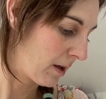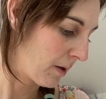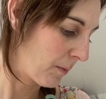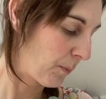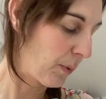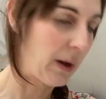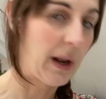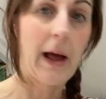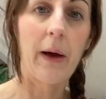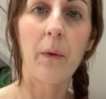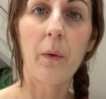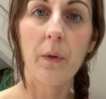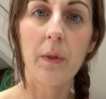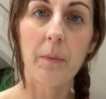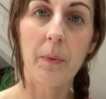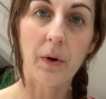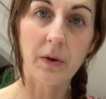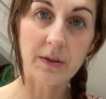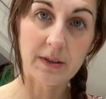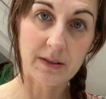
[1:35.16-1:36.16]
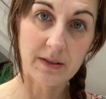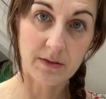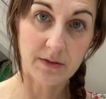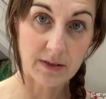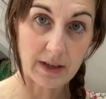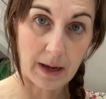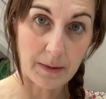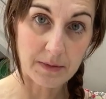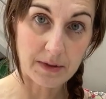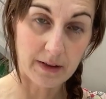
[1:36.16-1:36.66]
pull out all the boxes of
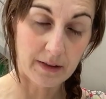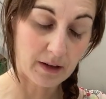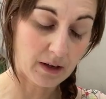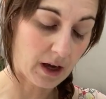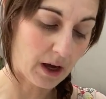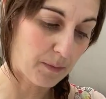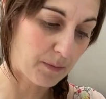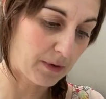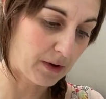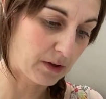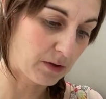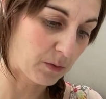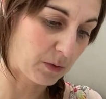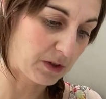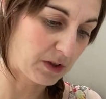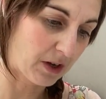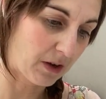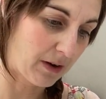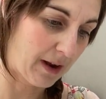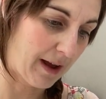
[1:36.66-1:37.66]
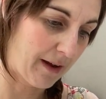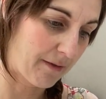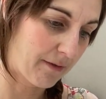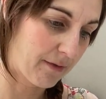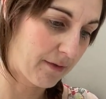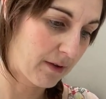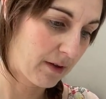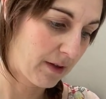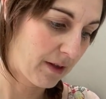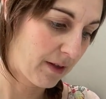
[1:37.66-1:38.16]
stamps in the cupboard. We don't
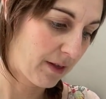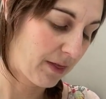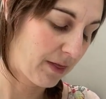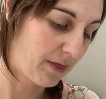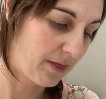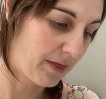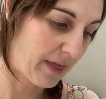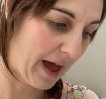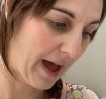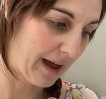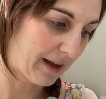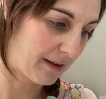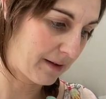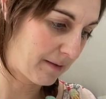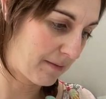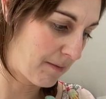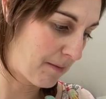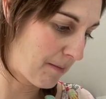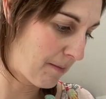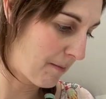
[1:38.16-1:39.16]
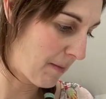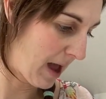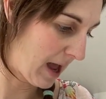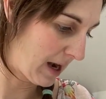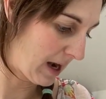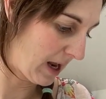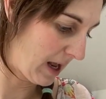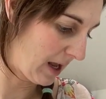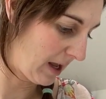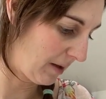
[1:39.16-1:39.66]
have that
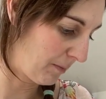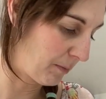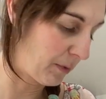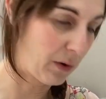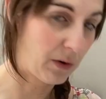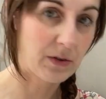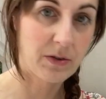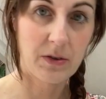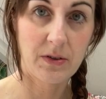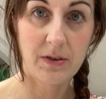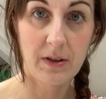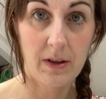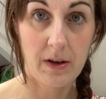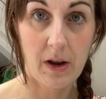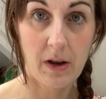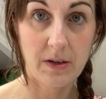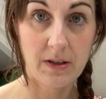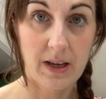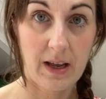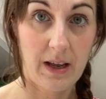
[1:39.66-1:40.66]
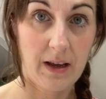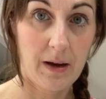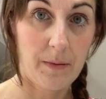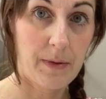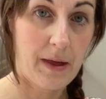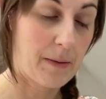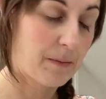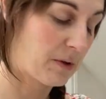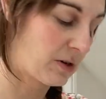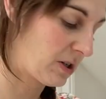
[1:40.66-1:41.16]
many boxes, they don't take up
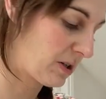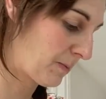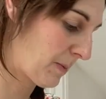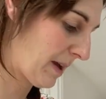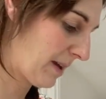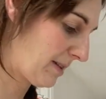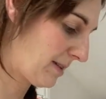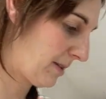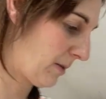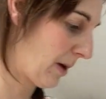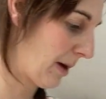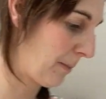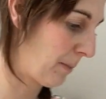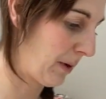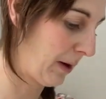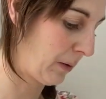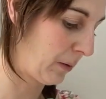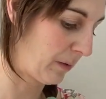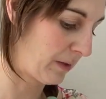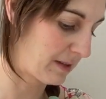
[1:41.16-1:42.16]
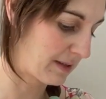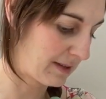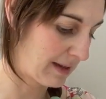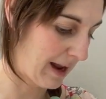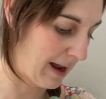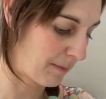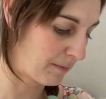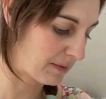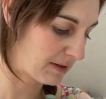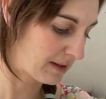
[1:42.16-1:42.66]
that much space, so I'll bring all the
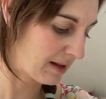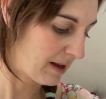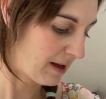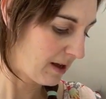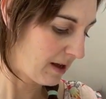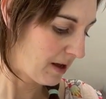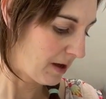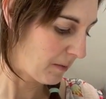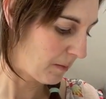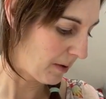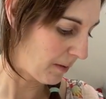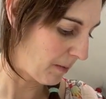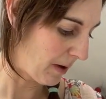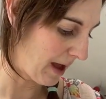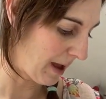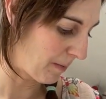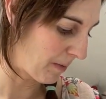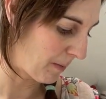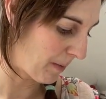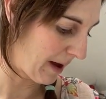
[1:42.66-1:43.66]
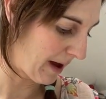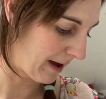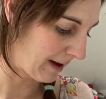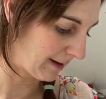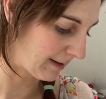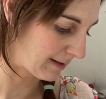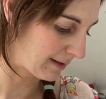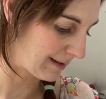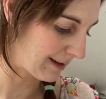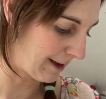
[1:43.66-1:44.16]
stamps. But paper
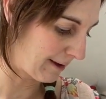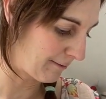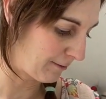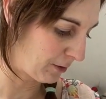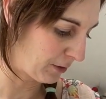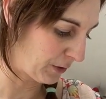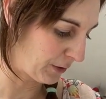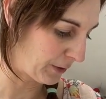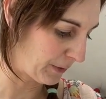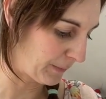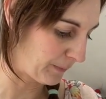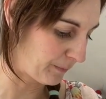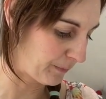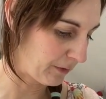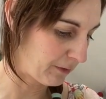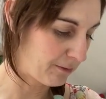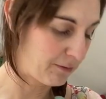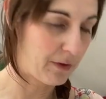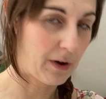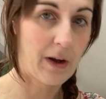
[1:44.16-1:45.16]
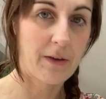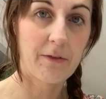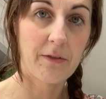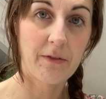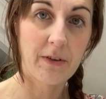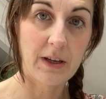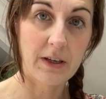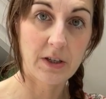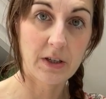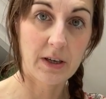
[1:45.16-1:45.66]
packs, I've got 5
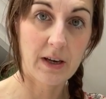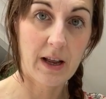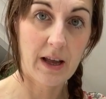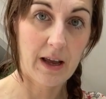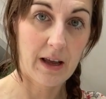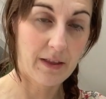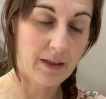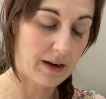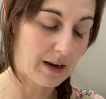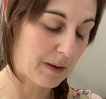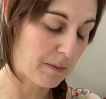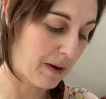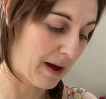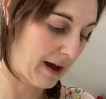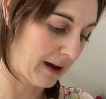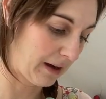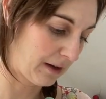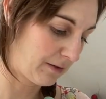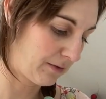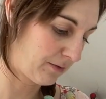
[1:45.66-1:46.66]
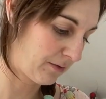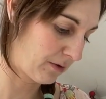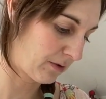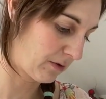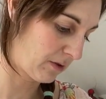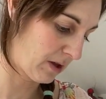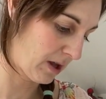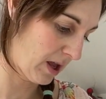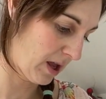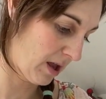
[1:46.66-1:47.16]
of each in here that I packed for
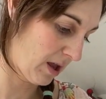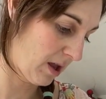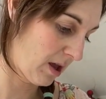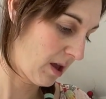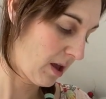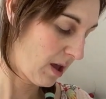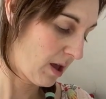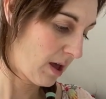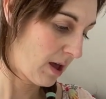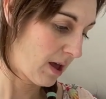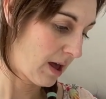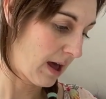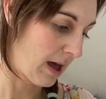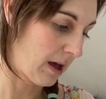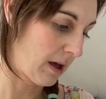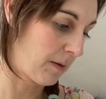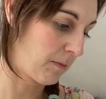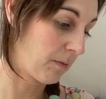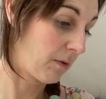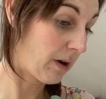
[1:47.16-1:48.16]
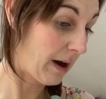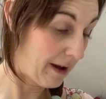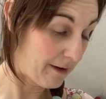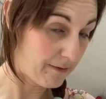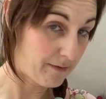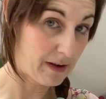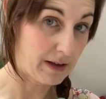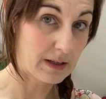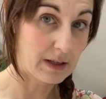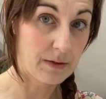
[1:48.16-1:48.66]
the
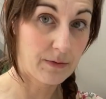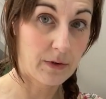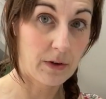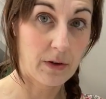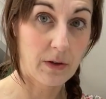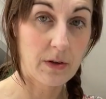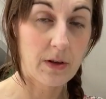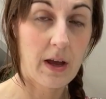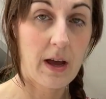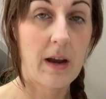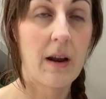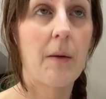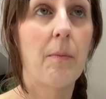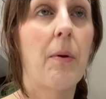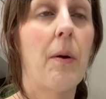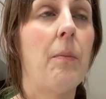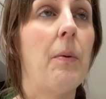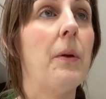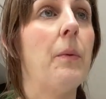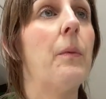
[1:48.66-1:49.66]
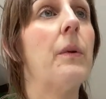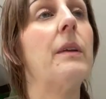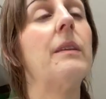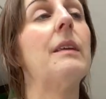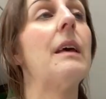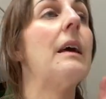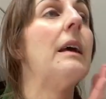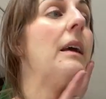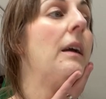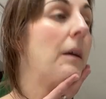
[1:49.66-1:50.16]
craft festival, and I probably want to
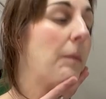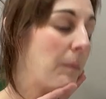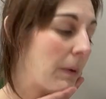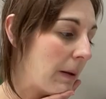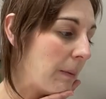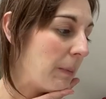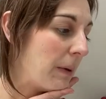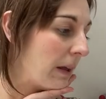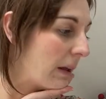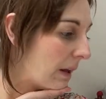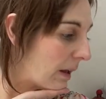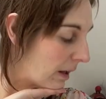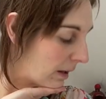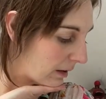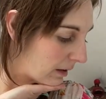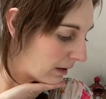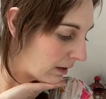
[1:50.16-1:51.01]
take maybe,